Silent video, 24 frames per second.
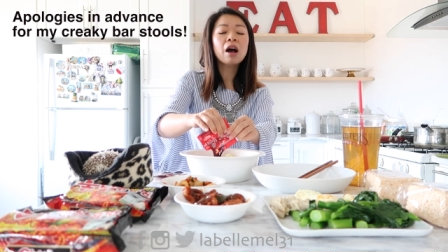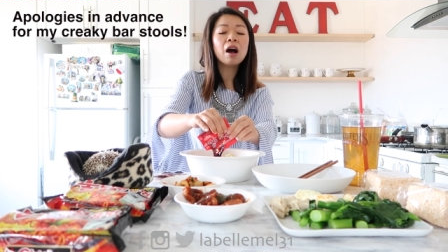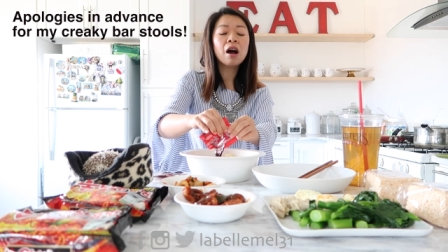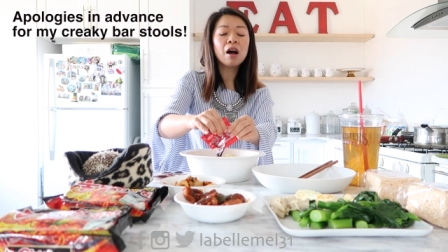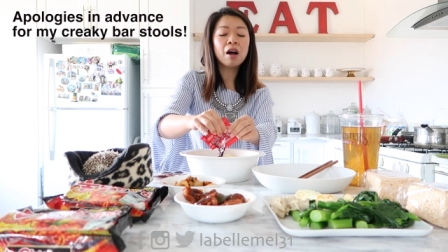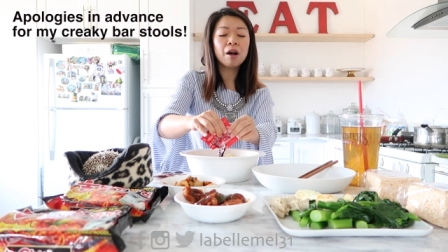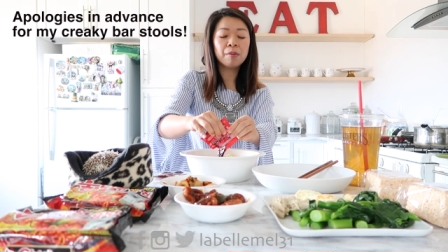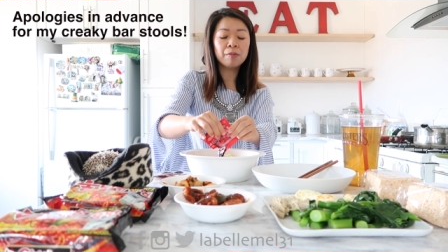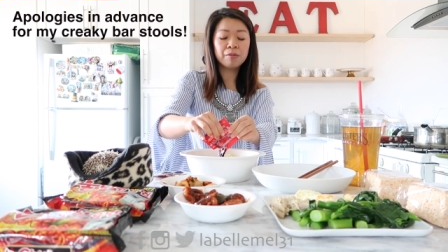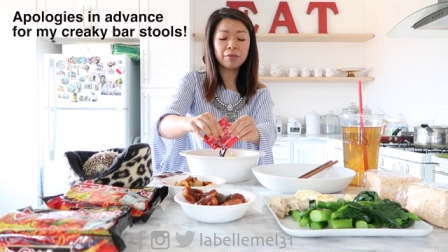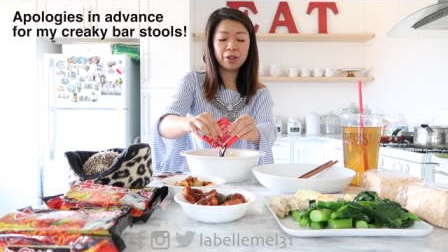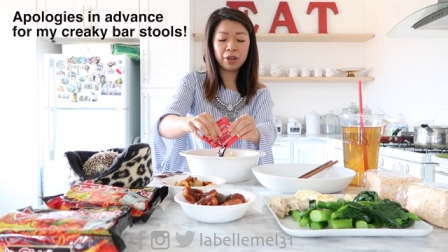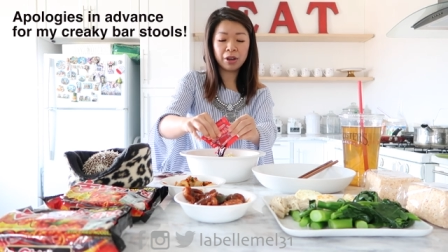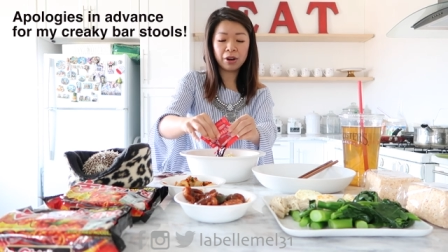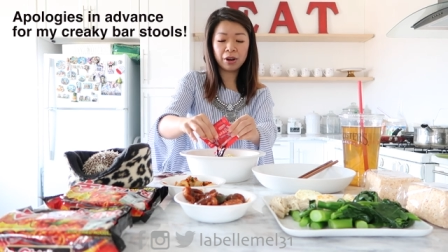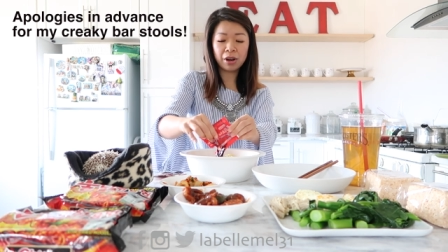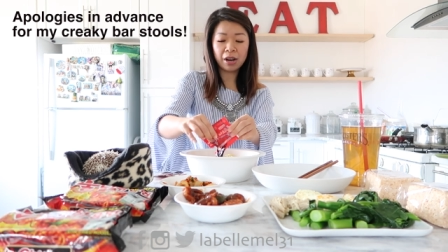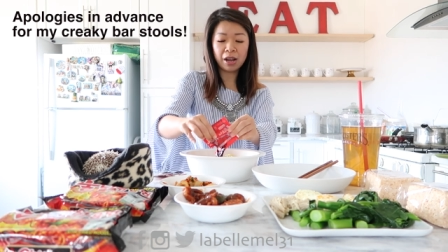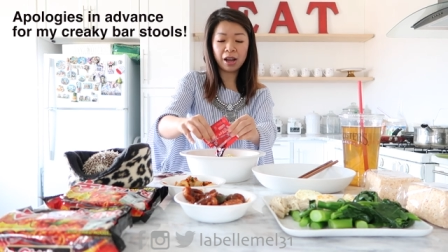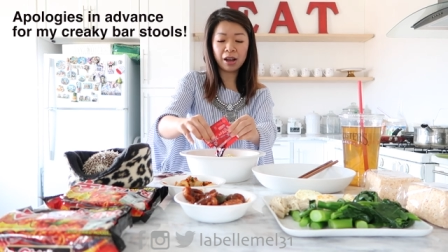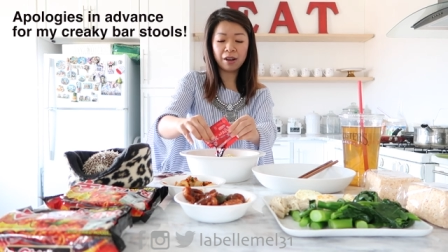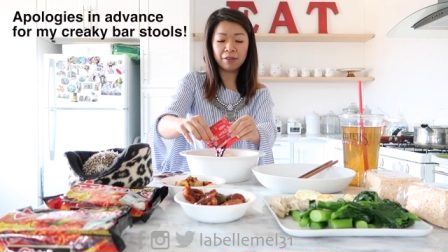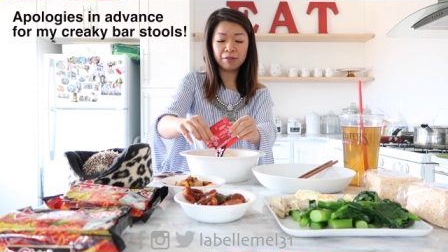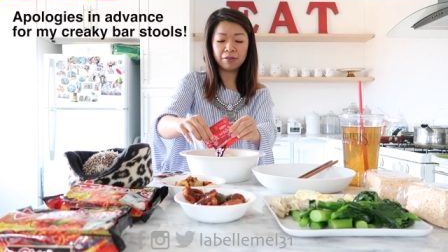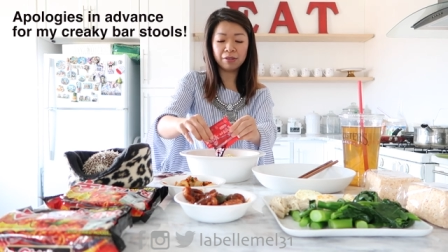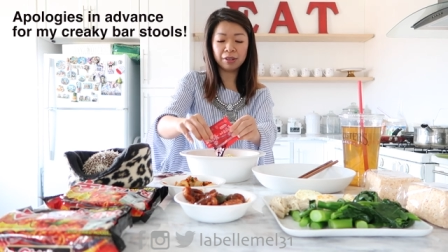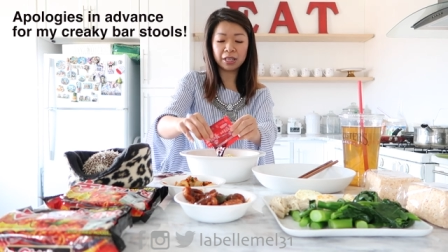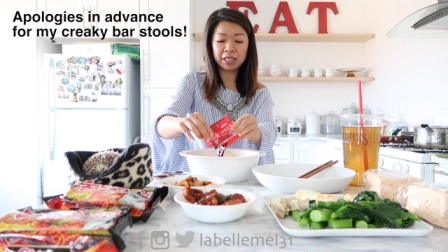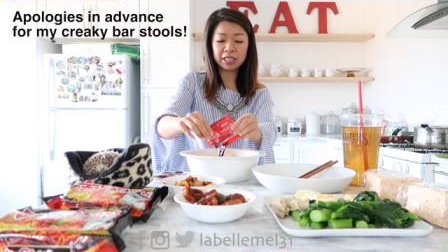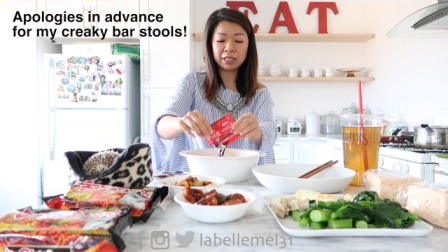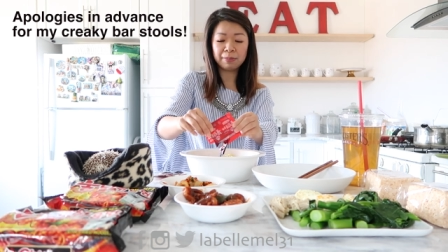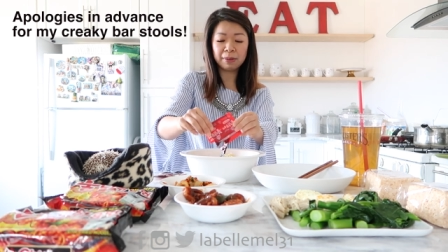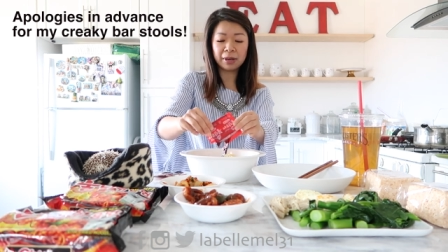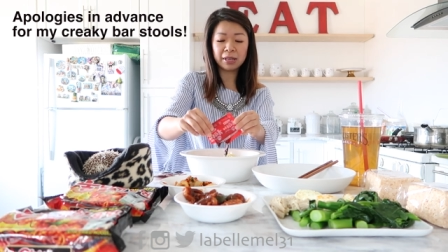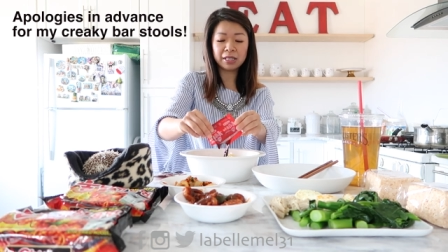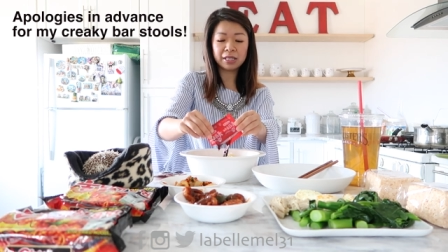um, there I have
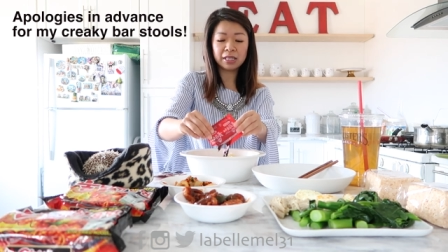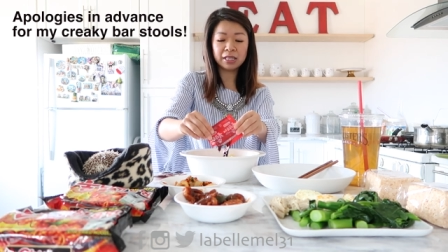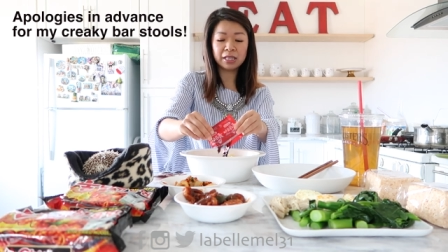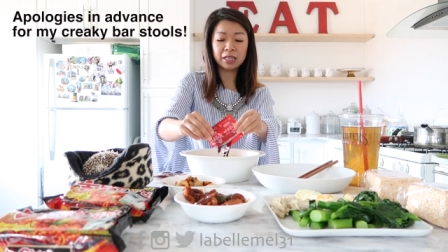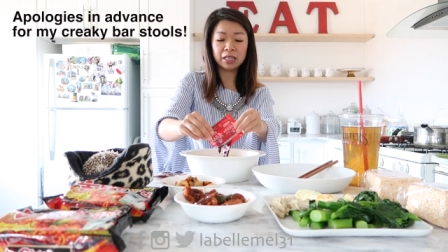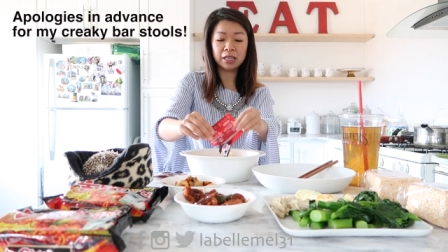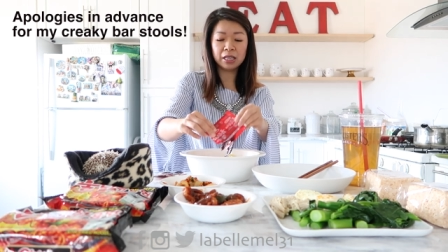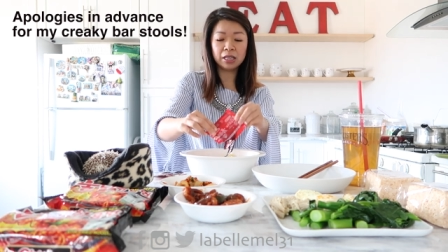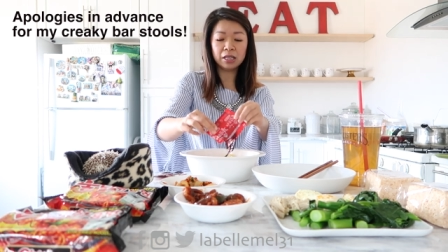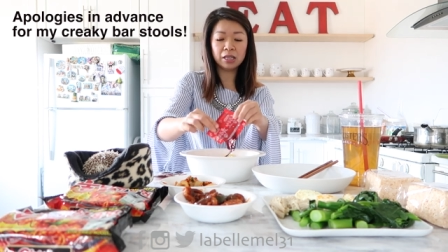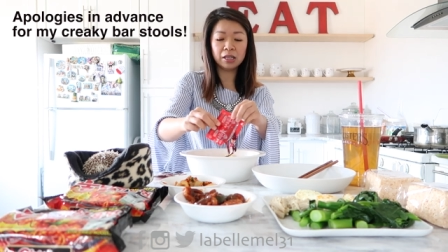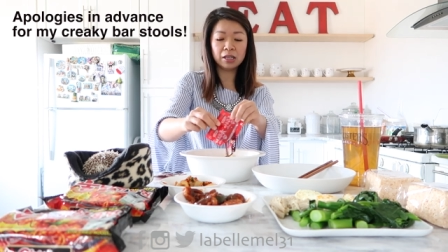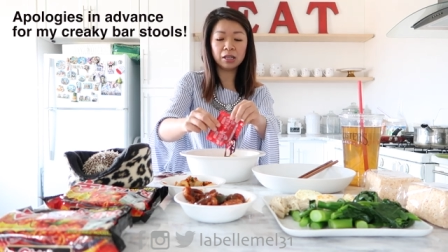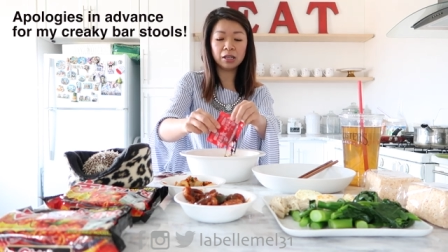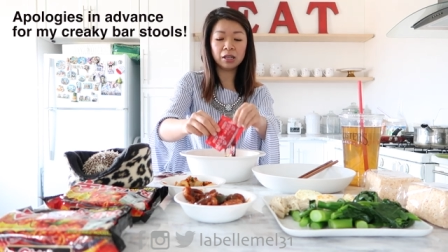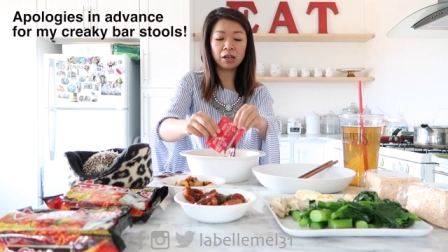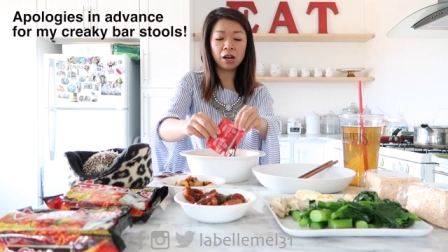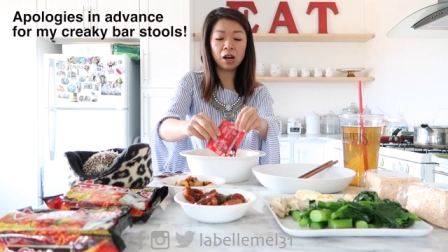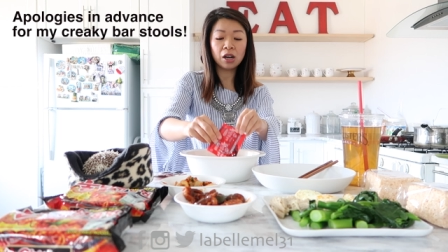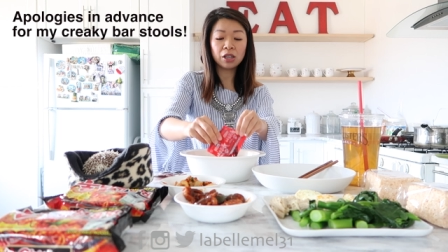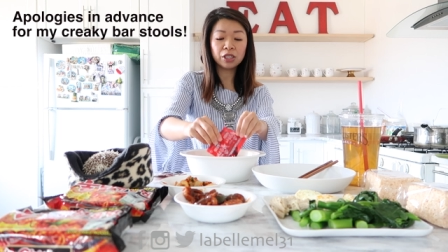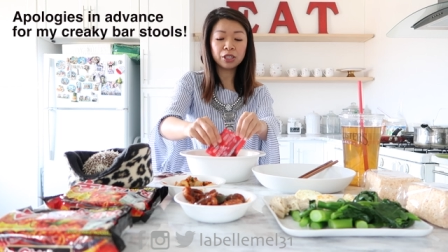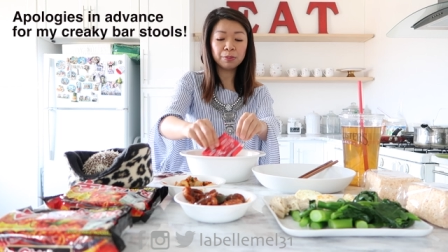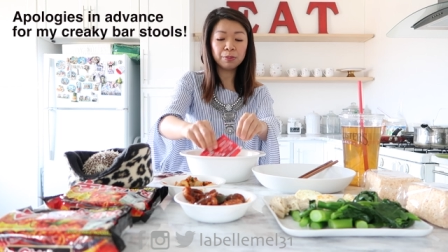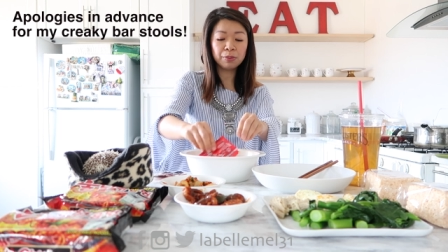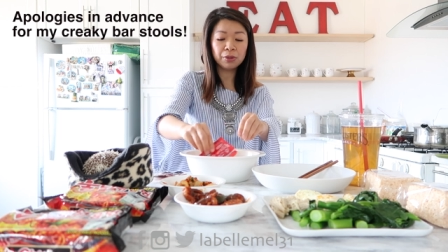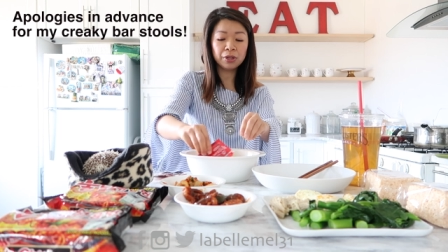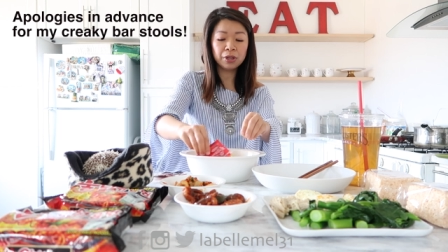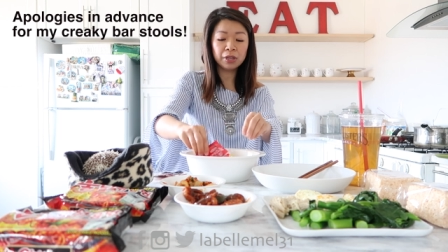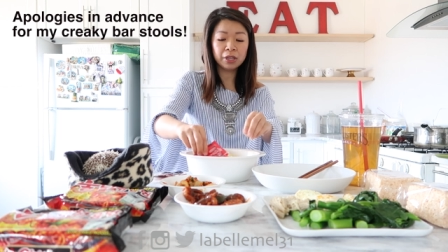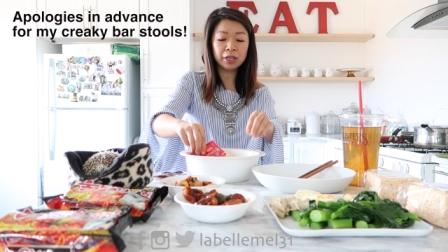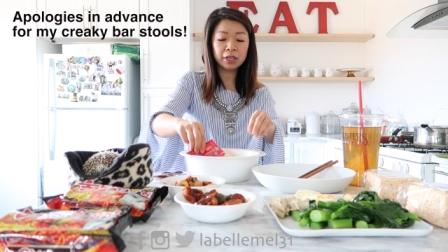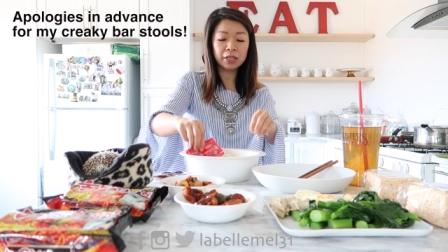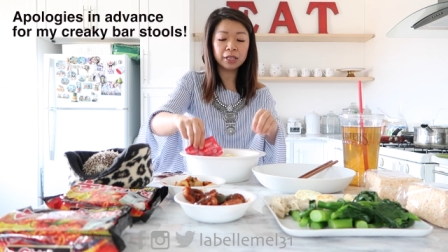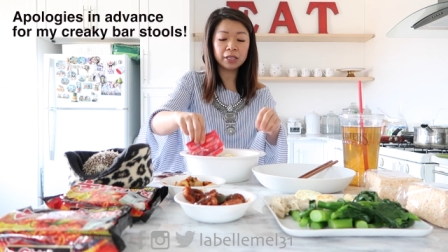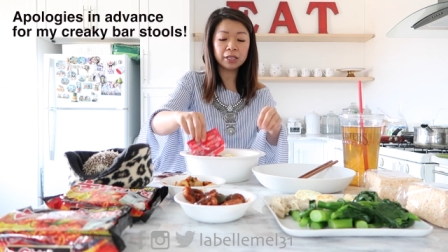like spicy uh,
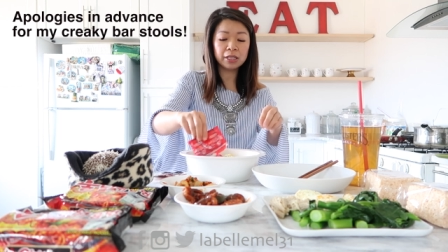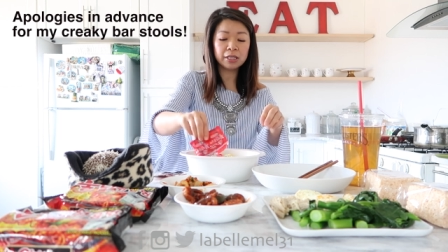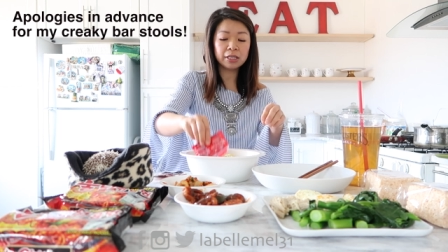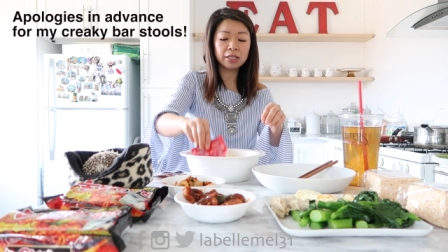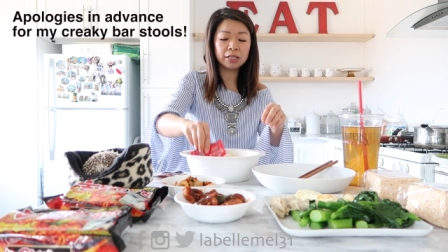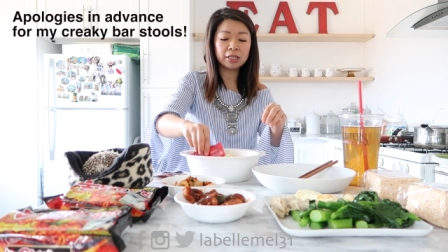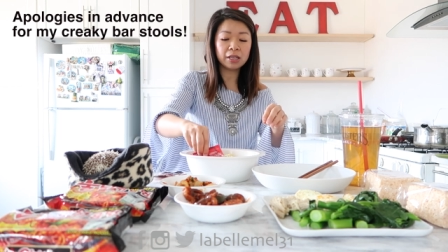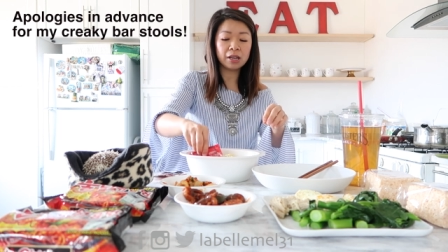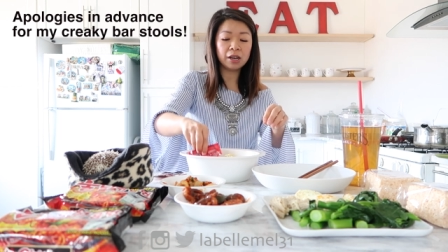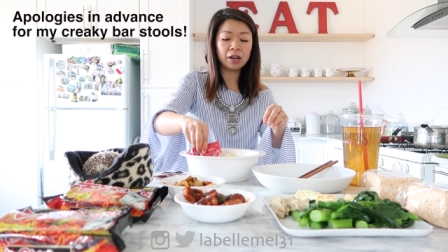octopus.